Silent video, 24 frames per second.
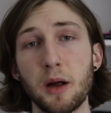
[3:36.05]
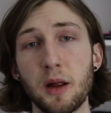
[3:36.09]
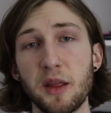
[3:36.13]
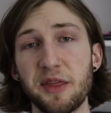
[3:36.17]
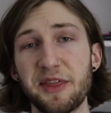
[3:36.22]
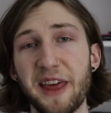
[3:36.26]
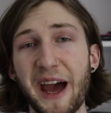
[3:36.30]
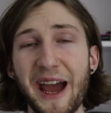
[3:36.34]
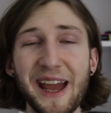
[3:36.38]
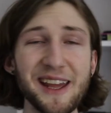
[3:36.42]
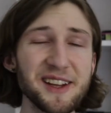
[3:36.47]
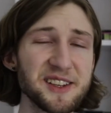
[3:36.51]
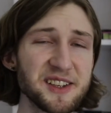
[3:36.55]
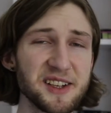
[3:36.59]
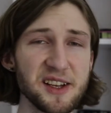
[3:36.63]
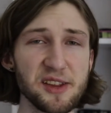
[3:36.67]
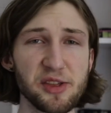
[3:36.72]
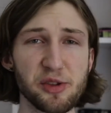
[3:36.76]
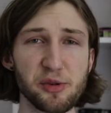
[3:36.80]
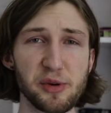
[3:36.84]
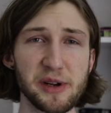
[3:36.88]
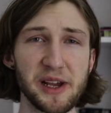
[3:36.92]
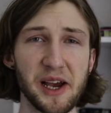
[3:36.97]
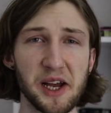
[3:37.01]
The
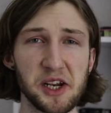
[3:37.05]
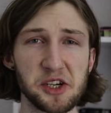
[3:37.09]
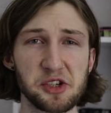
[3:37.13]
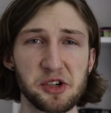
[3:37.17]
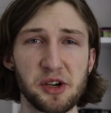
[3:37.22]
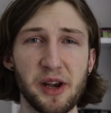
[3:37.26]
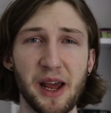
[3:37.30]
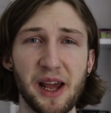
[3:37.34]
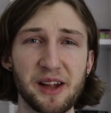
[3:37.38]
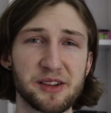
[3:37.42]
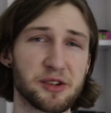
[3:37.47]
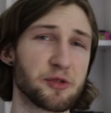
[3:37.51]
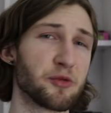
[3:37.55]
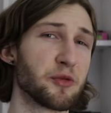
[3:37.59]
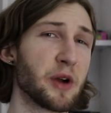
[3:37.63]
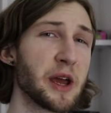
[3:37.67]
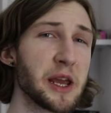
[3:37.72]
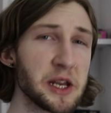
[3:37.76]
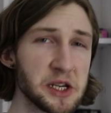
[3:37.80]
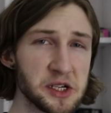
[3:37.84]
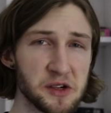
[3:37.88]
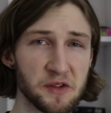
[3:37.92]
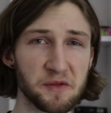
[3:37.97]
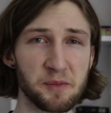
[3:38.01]
AZ-300 has a
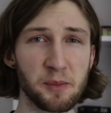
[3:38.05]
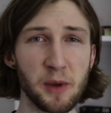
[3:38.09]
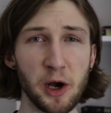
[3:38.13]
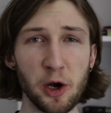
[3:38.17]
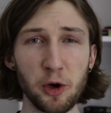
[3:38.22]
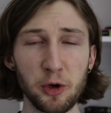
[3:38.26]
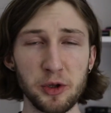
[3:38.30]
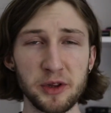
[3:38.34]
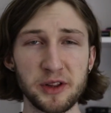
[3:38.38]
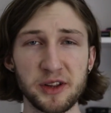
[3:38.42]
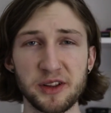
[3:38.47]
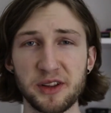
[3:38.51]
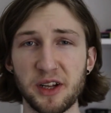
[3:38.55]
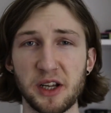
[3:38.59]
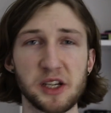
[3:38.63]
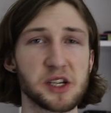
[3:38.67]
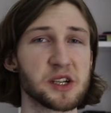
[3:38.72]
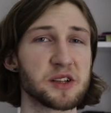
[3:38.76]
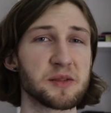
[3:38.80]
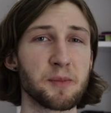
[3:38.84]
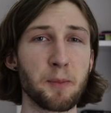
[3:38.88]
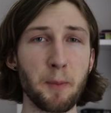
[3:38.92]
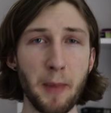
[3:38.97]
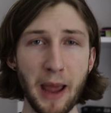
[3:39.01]
range of modes such
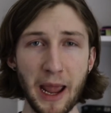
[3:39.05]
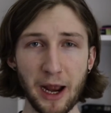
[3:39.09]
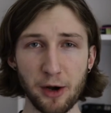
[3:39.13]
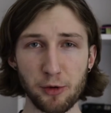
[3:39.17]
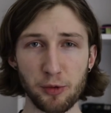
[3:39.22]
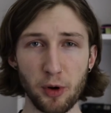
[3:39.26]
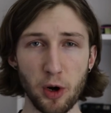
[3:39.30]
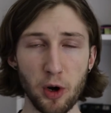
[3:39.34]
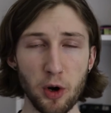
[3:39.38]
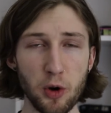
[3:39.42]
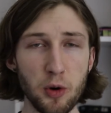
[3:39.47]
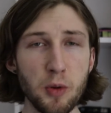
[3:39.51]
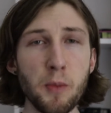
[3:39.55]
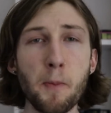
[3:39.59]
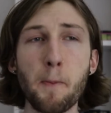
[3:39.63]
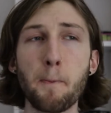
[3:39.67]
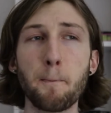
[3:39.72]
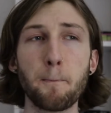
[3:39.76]
as macro,